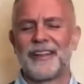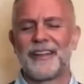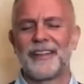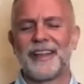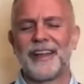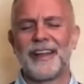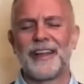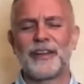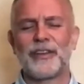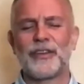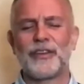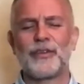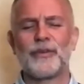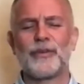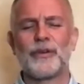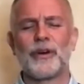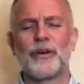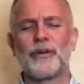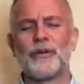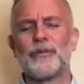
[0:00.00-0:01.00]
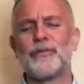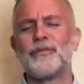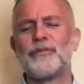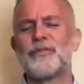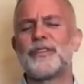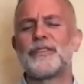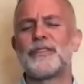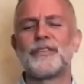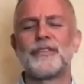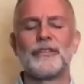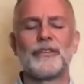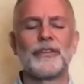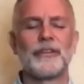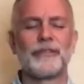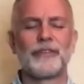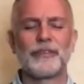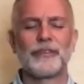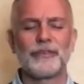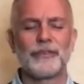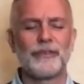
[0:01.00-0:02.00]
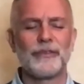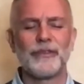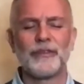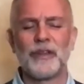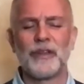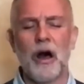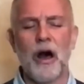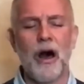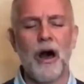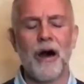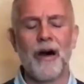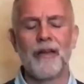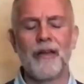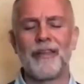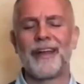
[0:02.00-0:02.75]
Thank you, O universal law